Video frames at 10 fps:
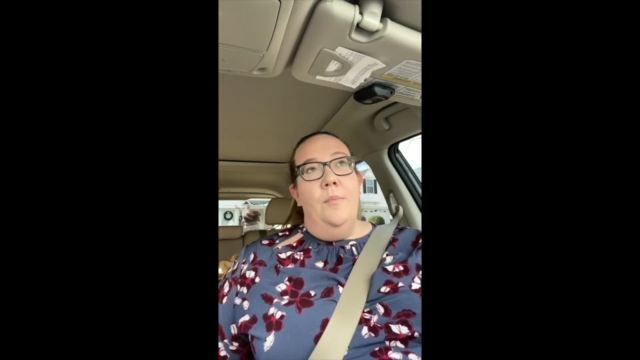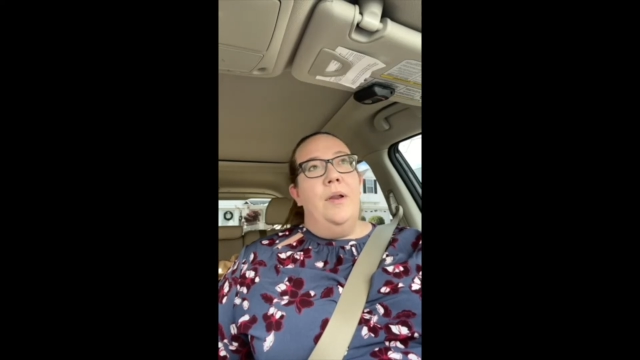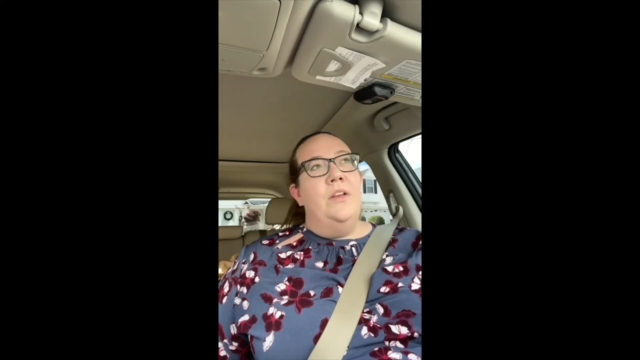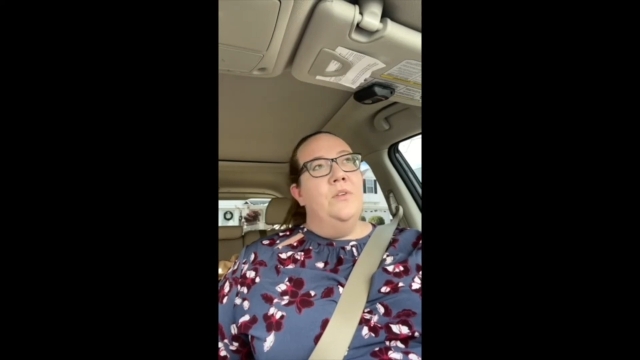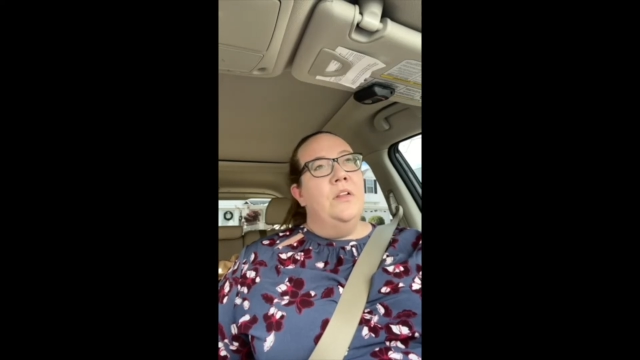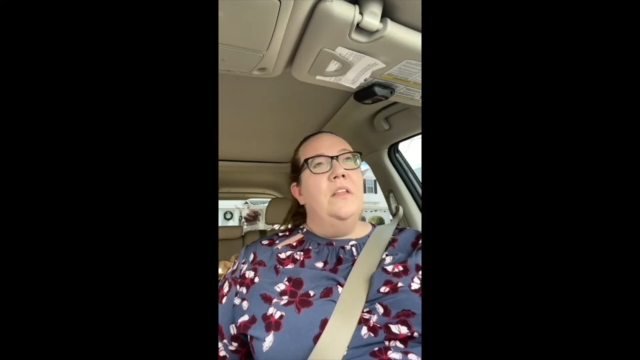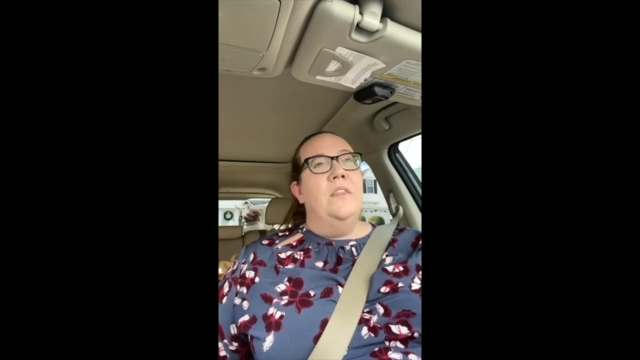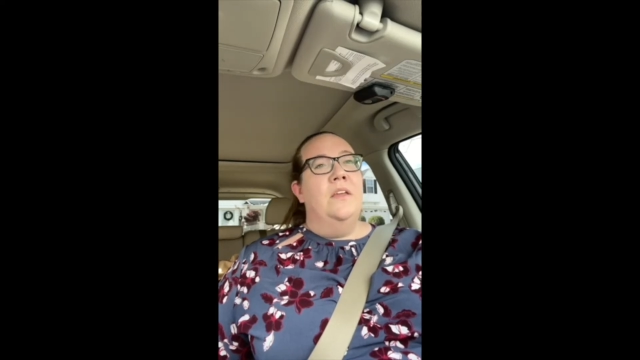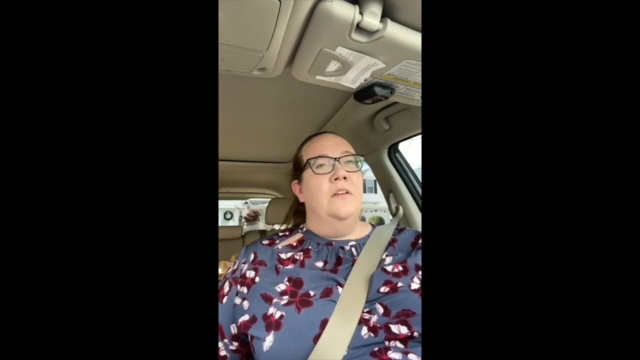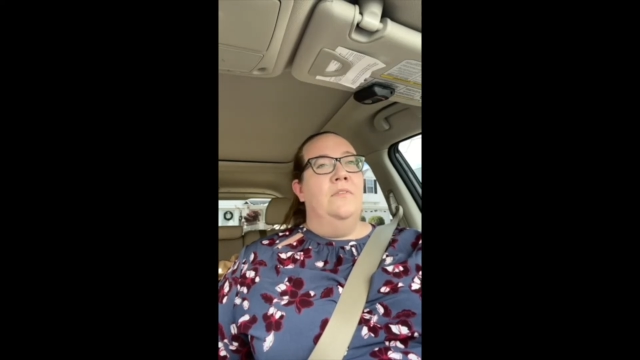but I do need to
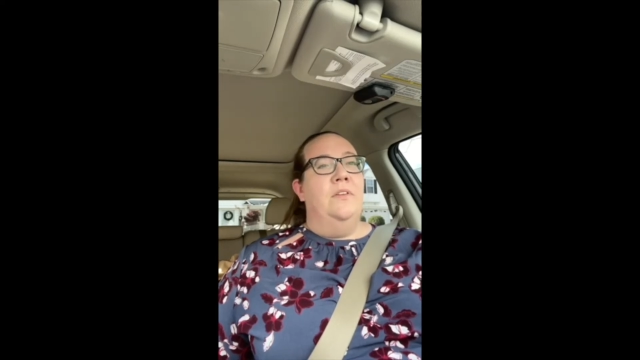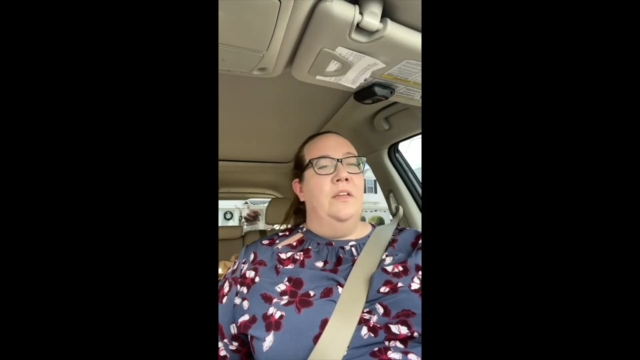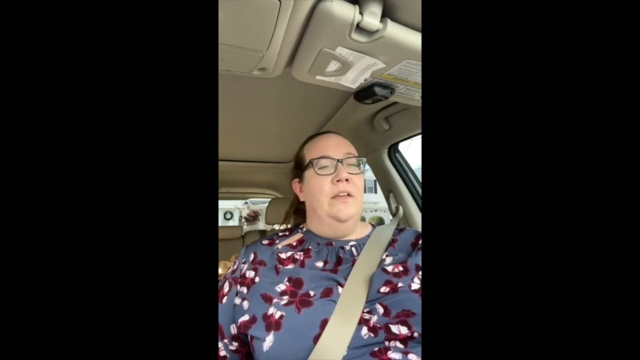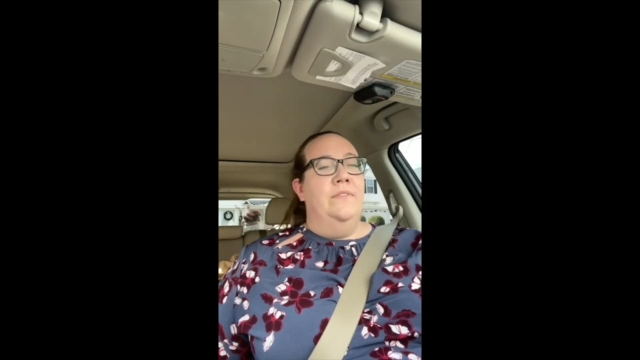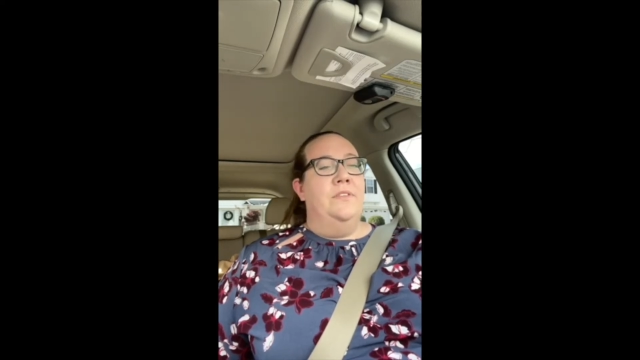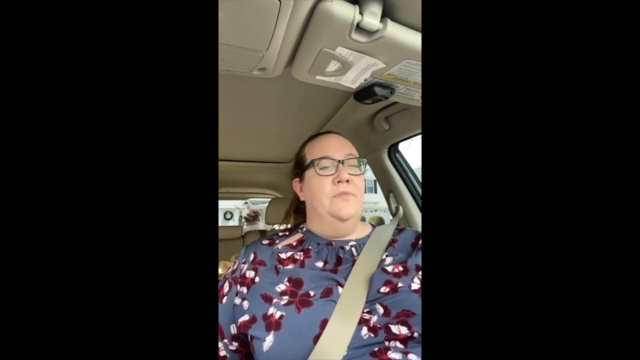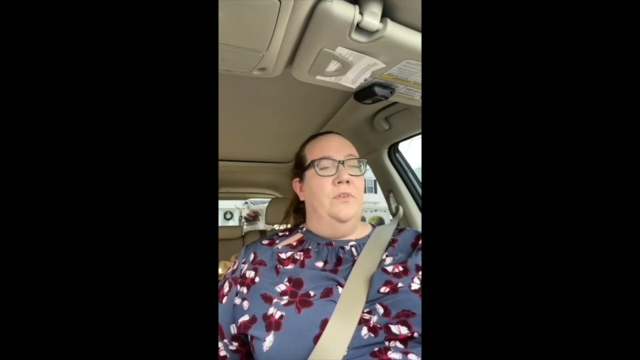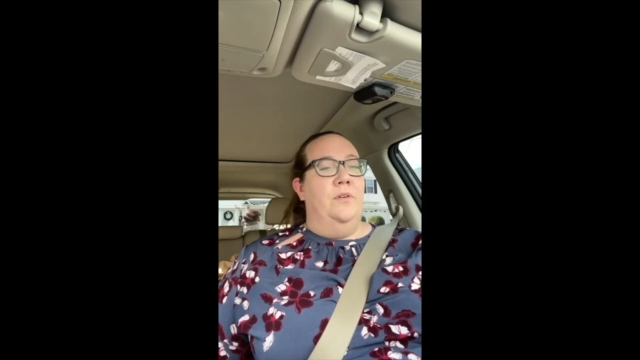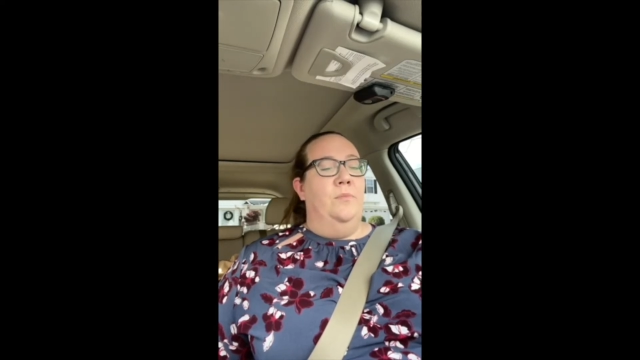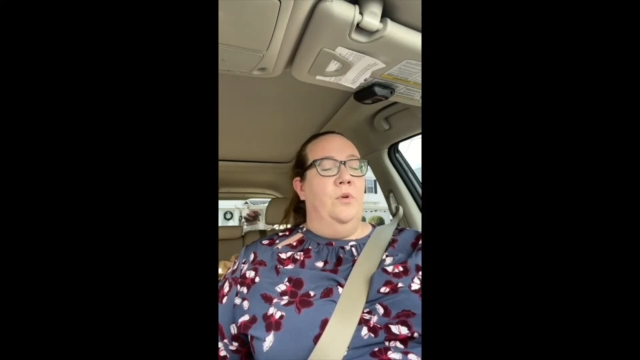think of gifts
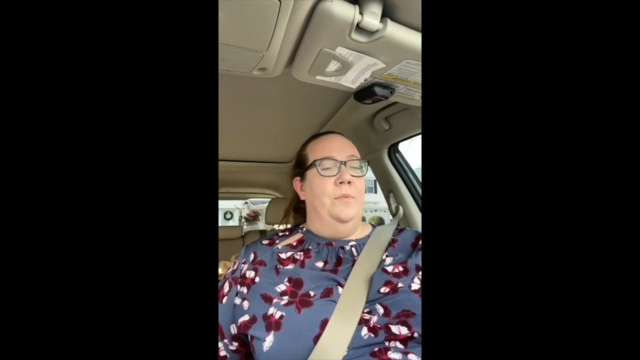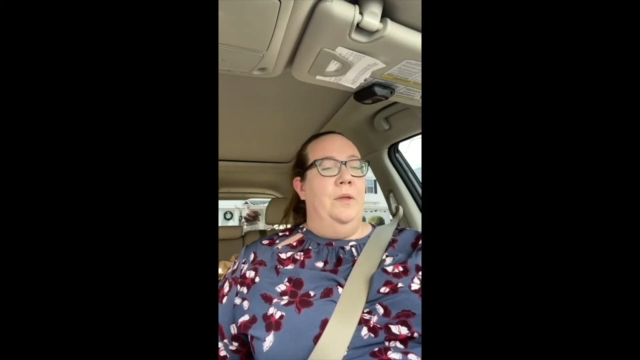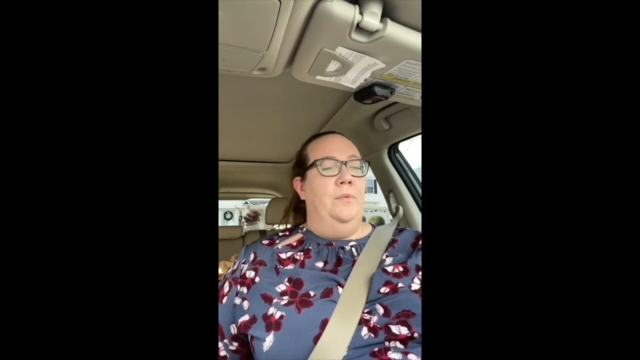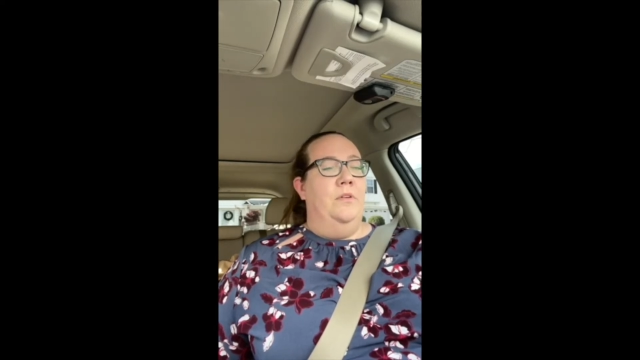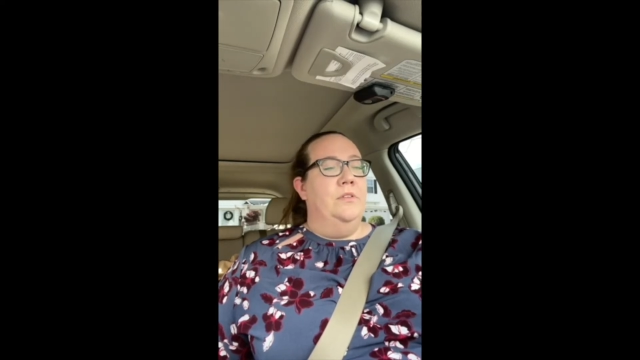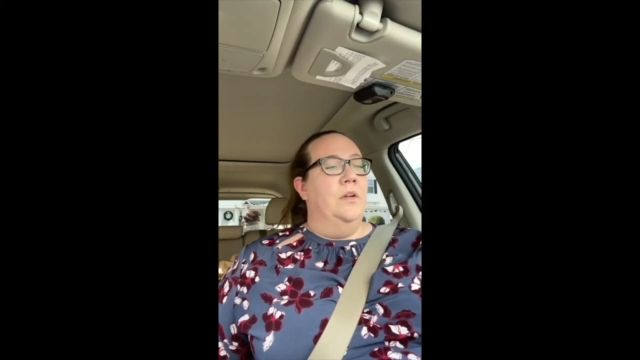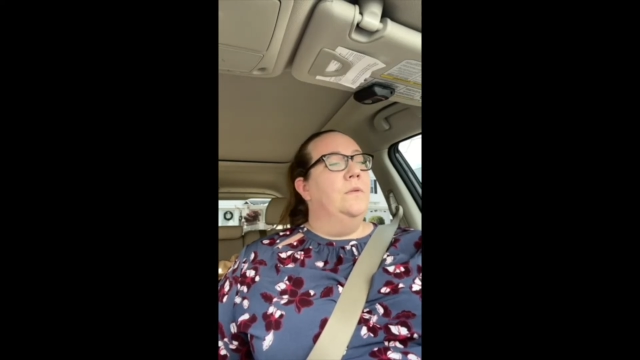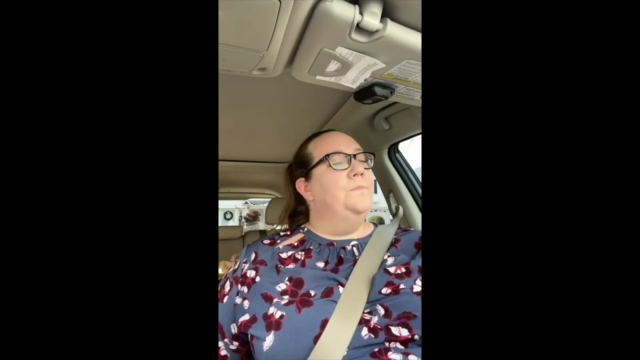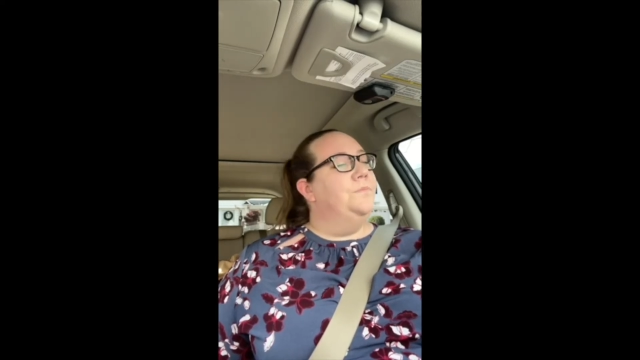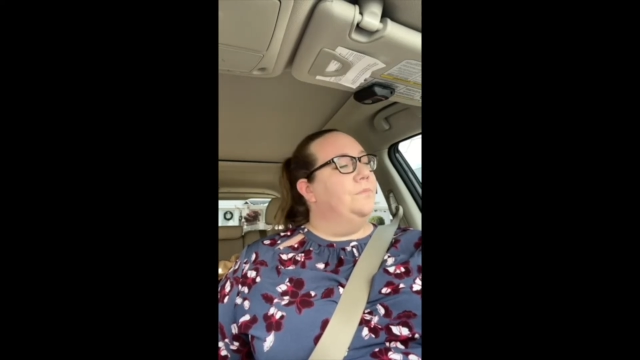for more people. So